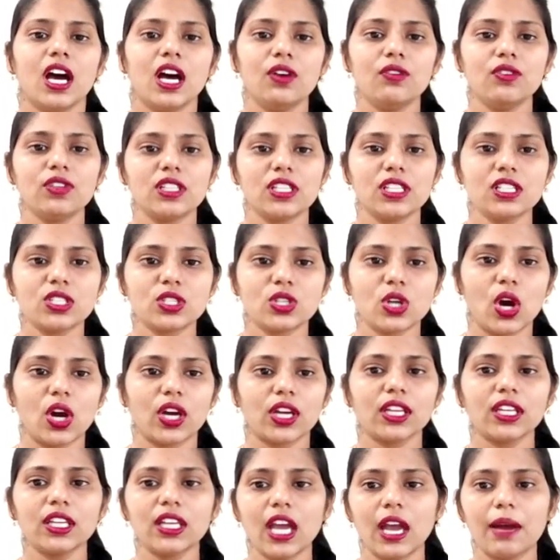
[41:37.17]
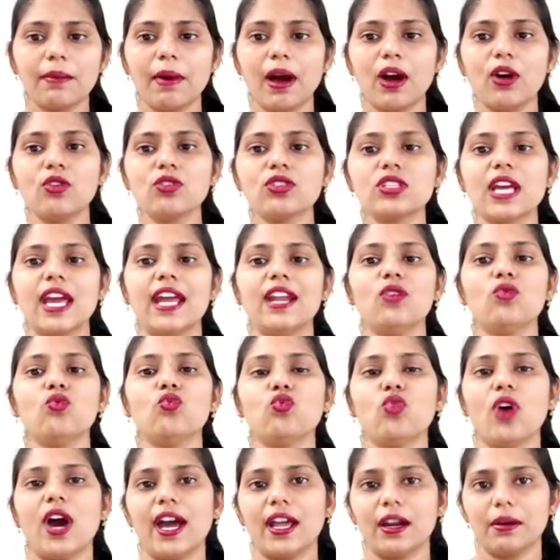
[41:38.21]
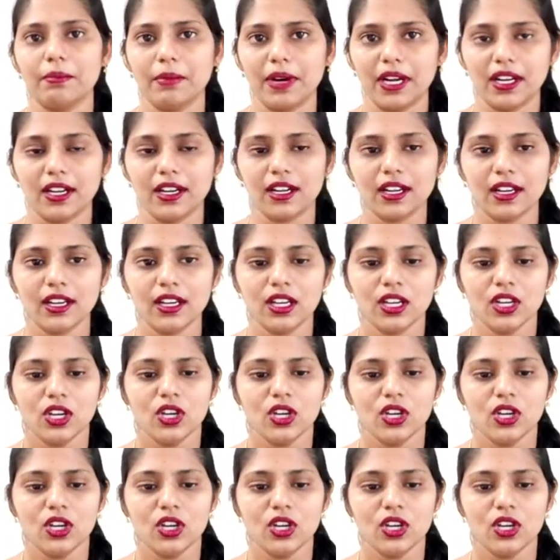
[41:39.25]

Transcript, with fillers: uh, which is talking about environment.